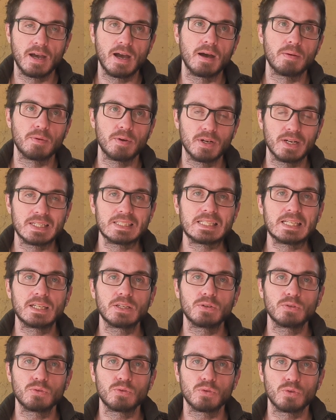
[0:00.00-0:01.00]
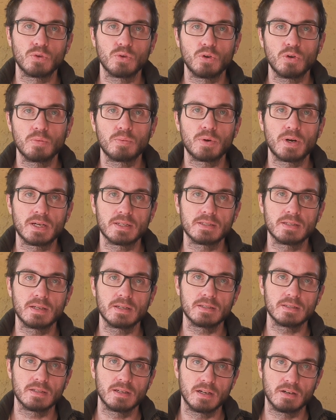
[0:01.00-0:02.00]
I'm going to take you through the whole
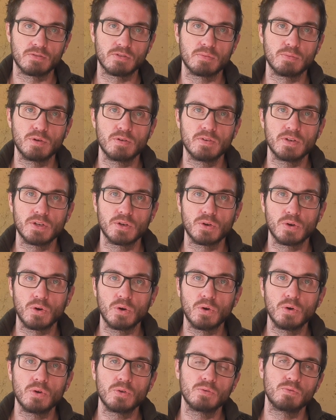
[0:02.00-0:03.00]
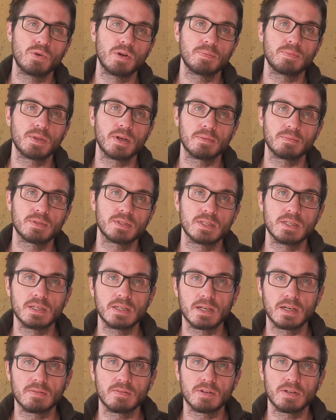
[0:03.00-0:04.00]
process of removing your old ripped up seat
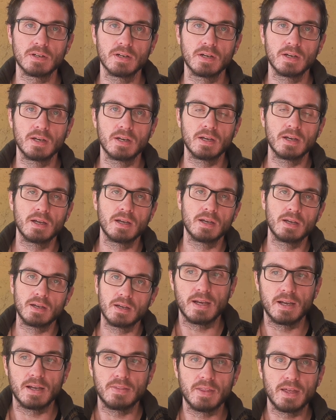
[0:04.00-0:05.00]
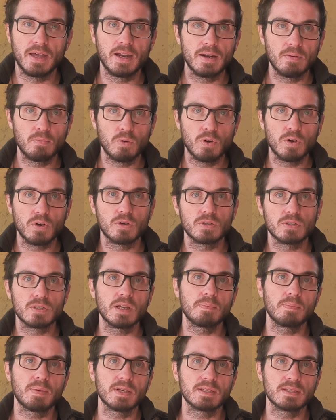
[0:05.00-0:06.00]
cover, and then we'll go
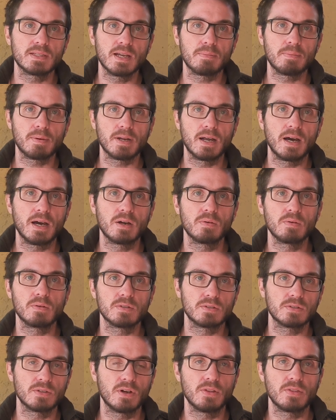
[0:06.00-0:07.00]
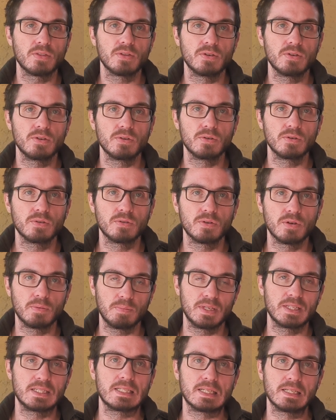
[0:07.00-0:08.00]
step by step on how to install the new
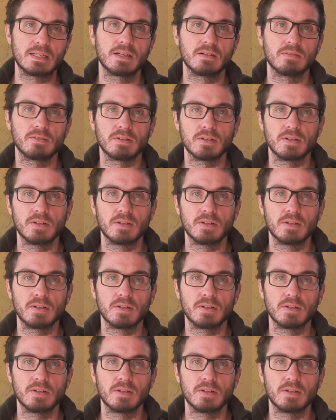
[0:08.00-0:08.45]
grippy seat cover.